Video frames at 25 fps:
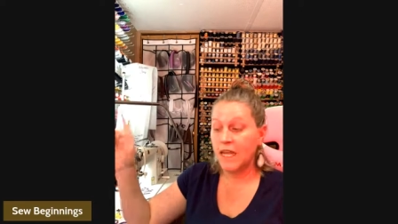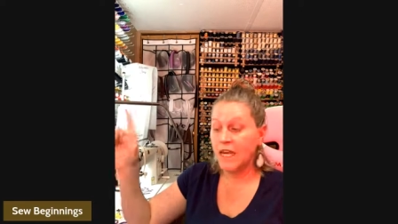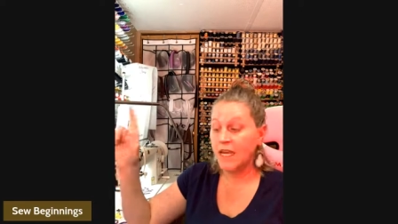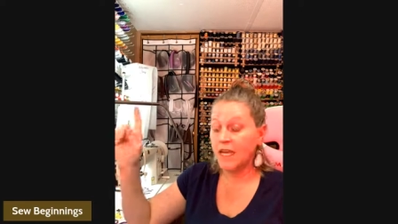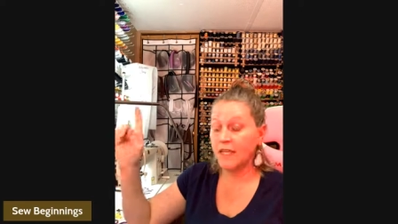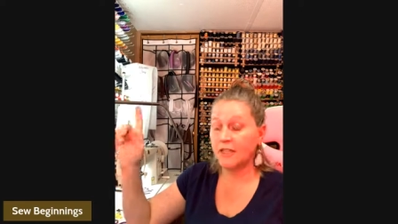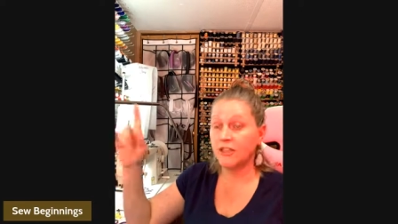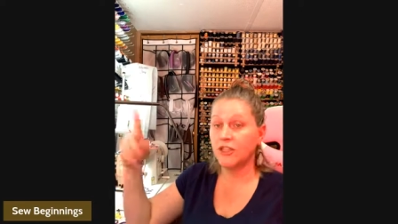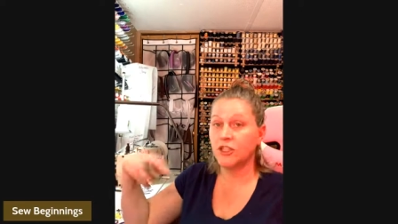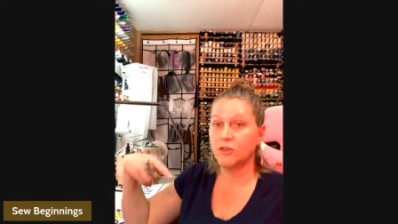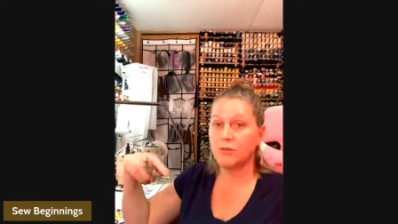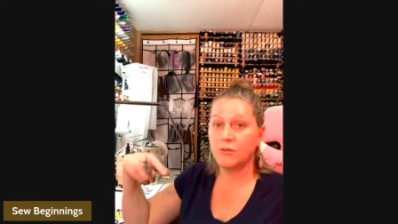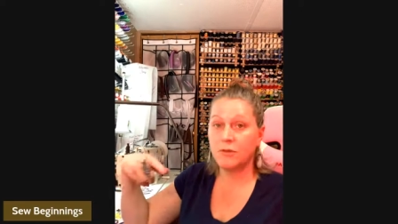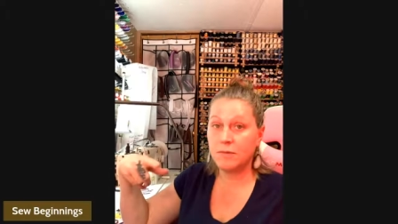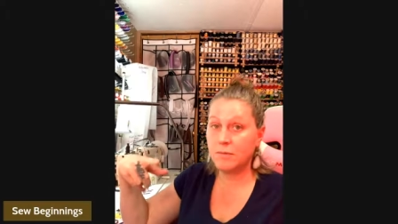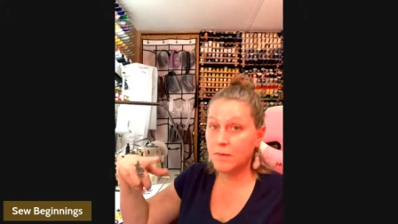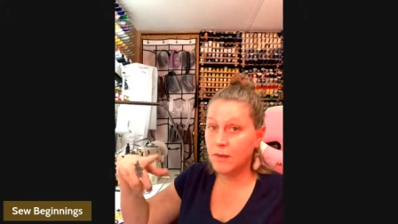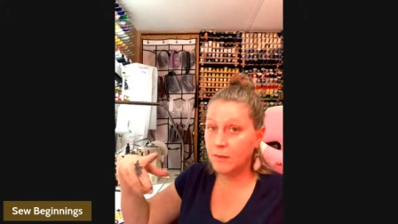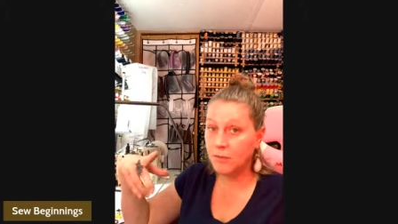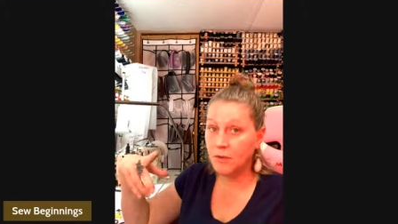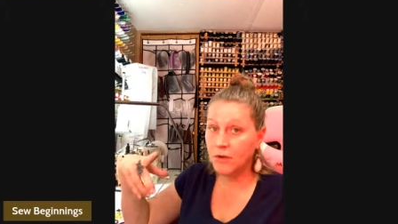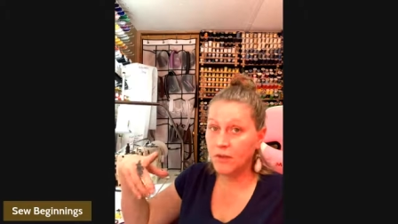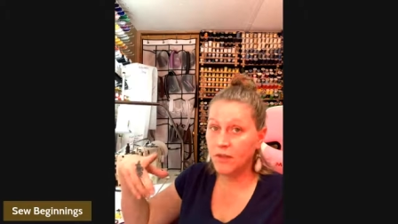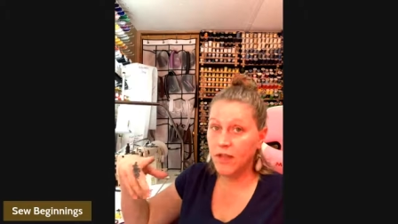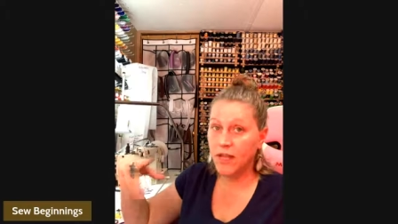Now just
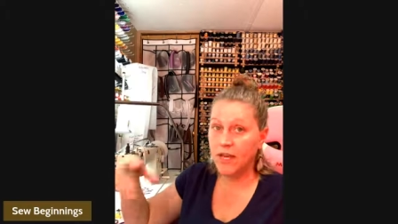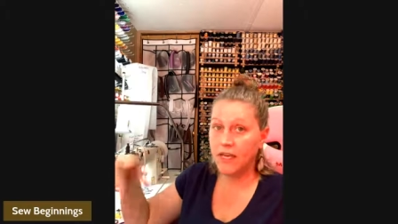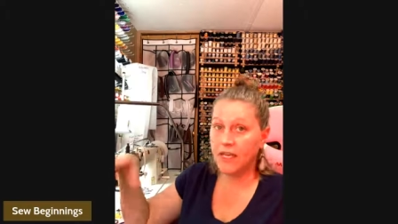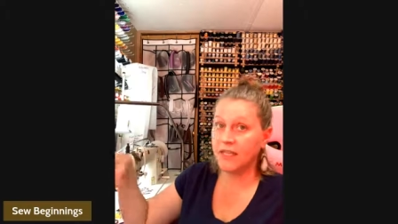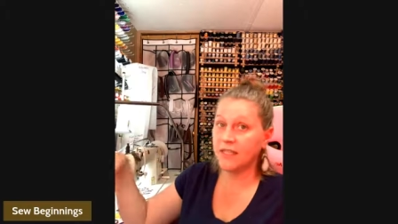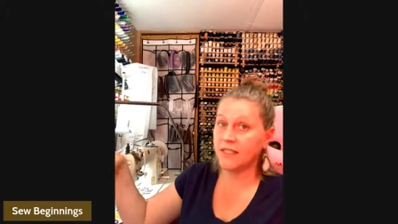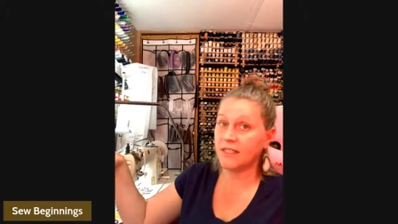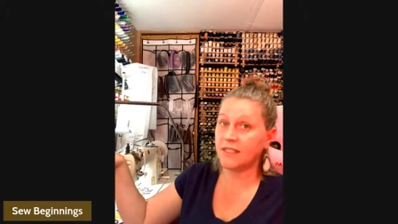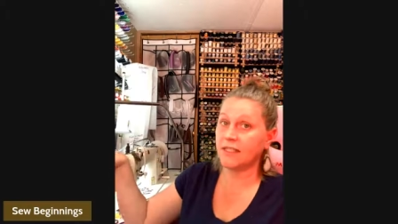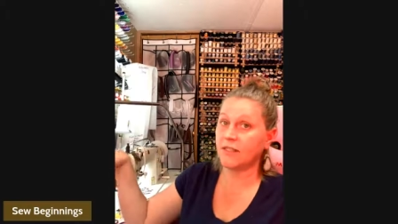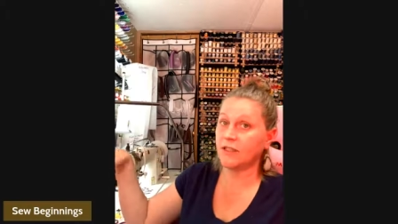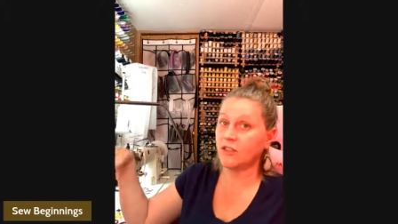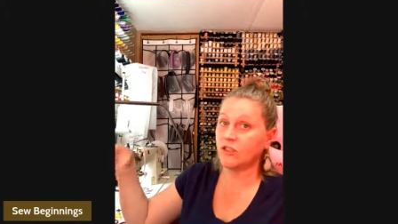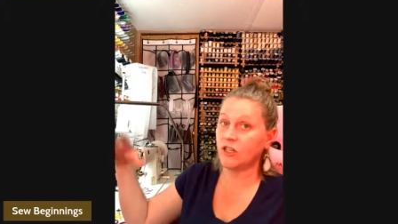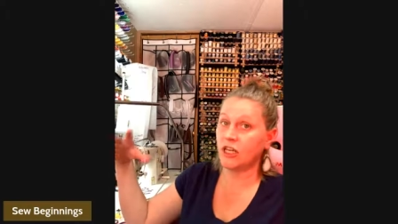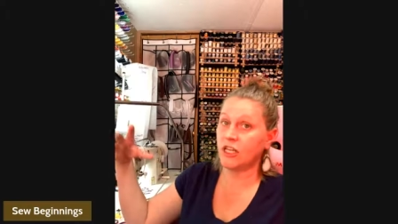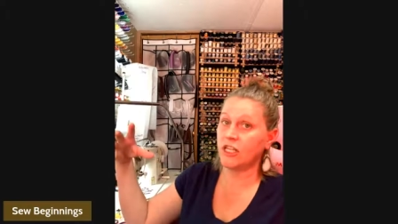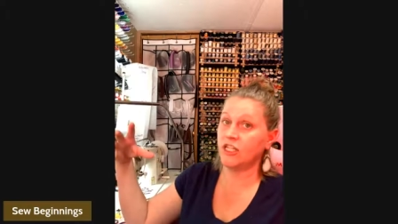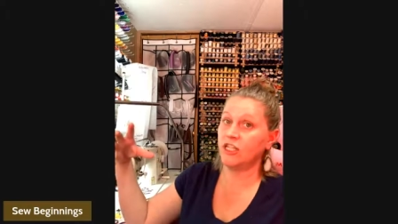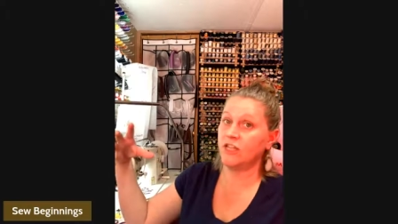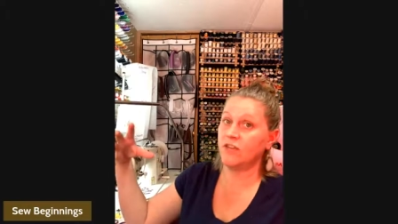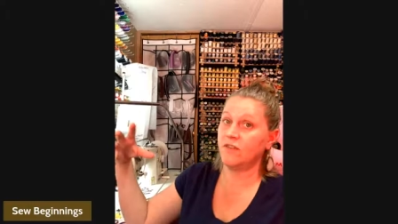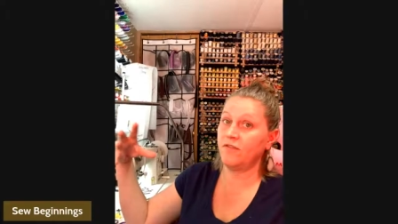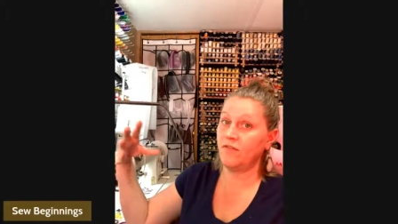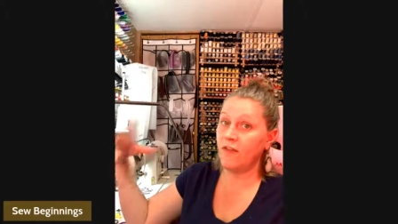remember that it is a
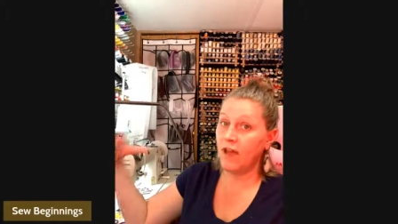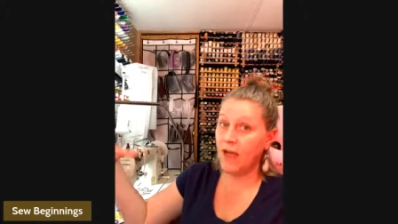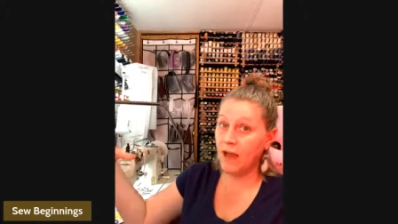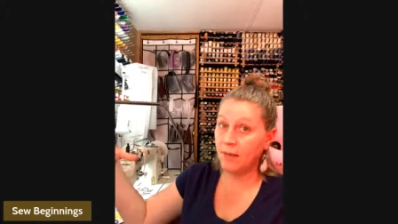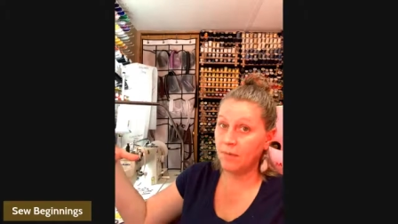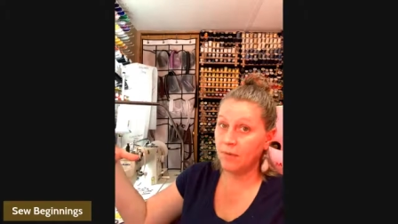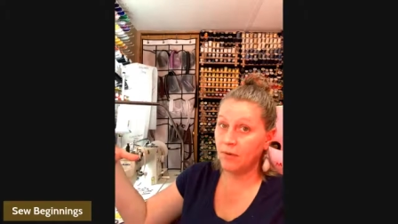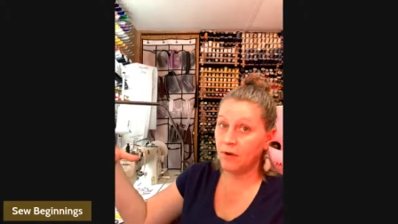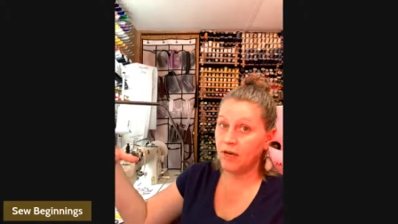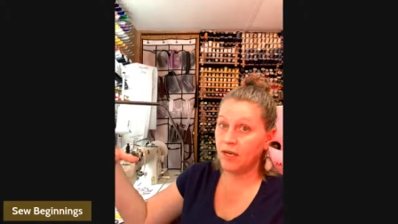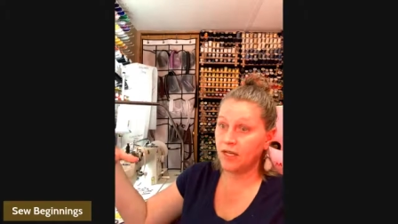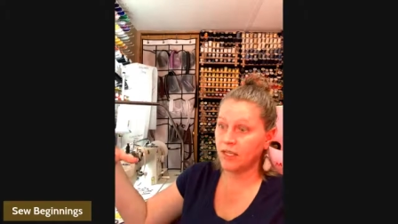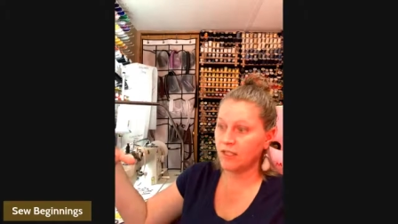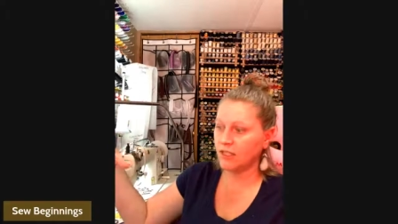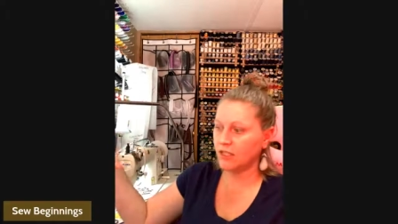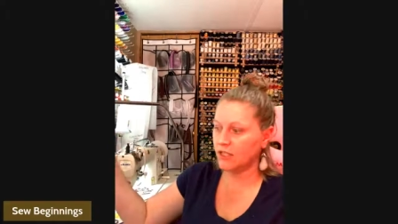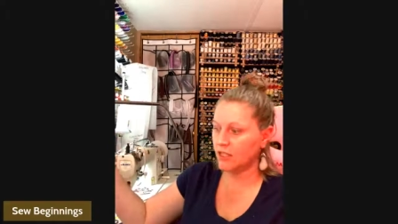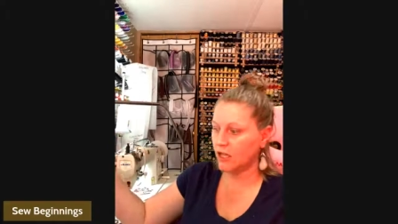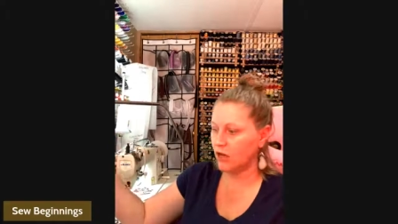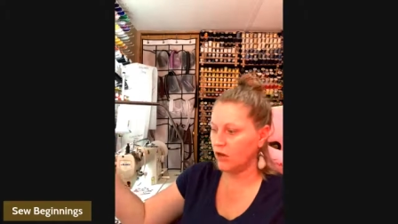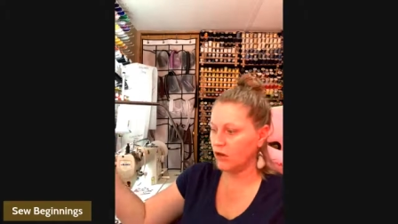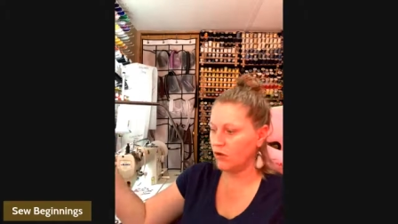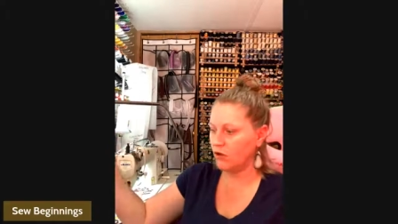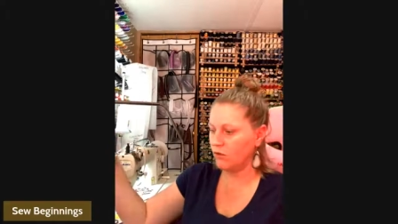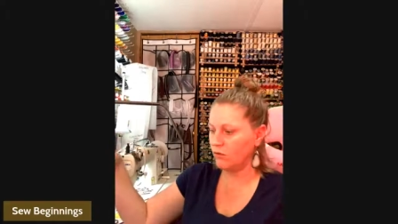stretchy fabric,
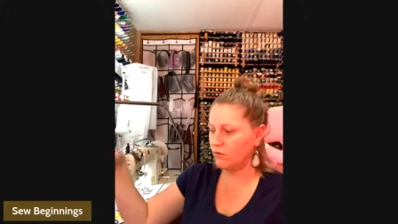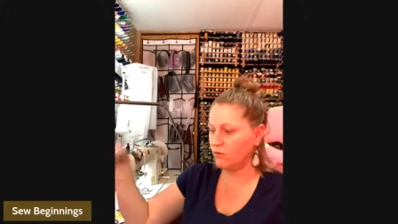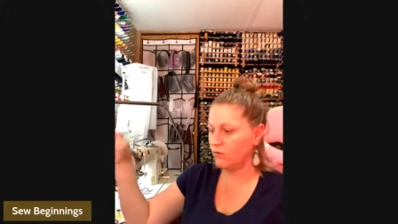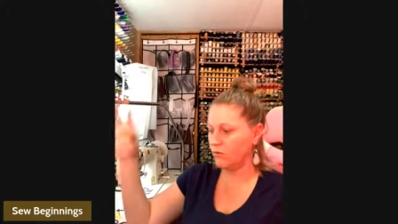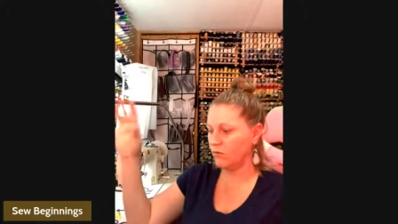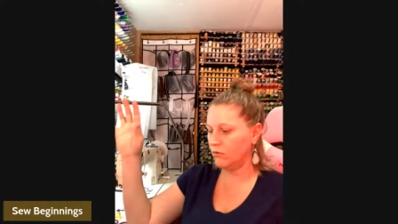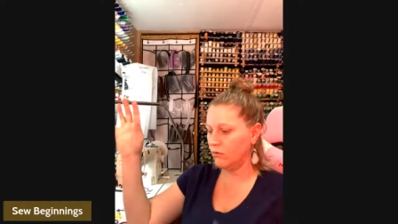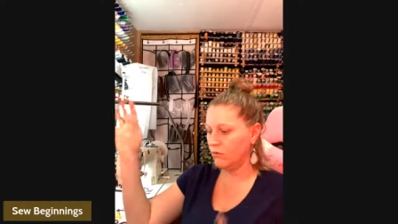so